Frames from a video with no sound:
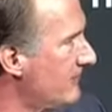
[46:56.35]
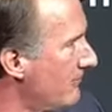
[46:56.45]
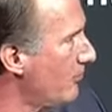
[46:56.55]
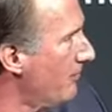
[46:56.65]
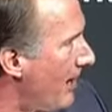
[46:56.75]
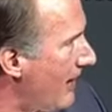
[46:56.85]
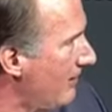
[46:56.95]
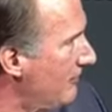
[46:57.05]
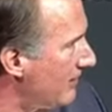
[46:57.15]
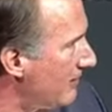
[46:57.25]
liberal
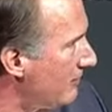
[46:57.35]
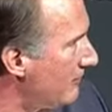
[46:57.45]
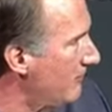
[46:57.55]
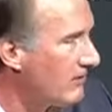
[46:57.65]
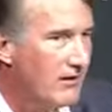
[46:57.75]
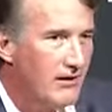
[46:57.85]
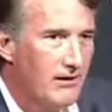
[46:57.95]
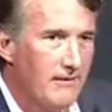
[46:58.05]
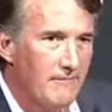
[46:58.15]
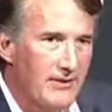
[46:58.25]
policies
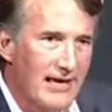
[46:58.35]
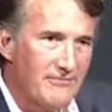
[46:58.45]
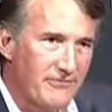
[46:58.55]
and